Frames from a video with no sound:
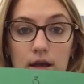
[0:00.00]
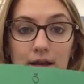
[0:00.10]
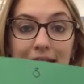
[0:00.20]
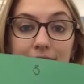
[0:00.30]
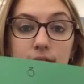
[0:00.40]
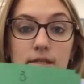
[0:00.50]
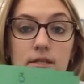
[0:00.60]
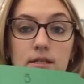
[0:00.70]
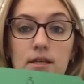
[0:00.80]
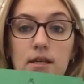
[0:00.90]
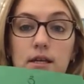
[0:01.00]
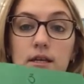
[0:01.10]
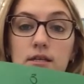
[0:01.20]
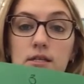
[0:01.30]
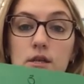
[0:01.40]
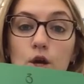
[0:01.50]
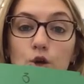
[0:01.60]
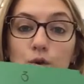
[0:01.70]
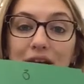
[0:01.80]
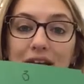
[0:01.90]
Next is
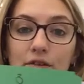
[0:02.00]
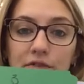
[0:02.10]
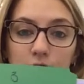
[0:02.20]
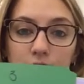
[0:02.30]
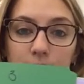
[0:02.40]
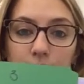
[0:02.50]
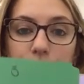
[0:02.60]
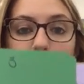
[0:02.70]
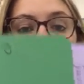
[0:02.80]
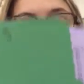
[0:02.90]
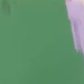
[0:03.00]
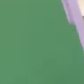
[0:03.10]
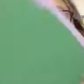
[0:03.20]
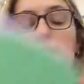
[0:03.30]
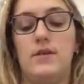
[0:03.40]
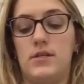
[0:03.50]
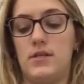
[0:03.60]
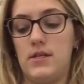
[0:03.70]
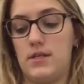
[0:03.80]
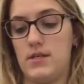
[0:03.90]
green folder number 3, and this
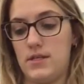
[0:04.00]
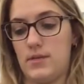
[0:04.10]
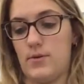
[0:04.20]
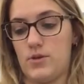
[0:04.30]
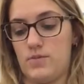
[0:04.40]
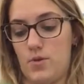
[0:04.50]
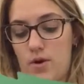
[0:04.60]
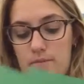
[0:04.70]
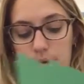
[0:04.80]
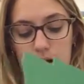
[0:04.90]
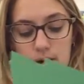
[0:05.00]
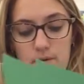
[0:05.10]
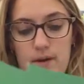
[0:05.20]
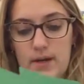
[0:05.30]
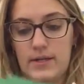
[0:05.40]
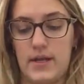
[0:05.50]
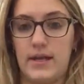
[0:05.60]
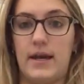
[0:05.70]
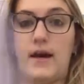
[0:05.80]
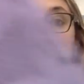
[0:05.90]
is the most important part. We're going to
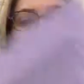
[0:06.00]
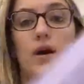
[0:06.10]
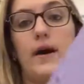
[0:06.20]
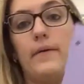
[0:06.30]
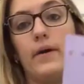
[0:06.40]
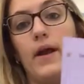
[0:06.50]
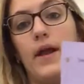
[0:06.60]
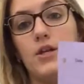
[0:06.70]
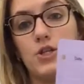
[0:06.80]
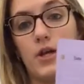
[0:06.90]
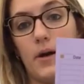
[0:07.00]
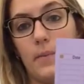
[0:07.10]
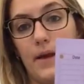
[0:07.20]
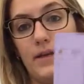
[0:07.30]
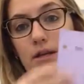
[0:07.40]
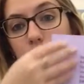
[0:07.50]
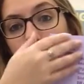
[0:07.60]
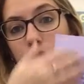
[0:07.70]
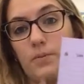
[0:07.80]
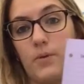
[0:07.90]
take out our Asia appendix
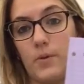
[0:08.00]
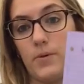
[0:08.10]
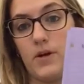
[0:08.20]
with the purple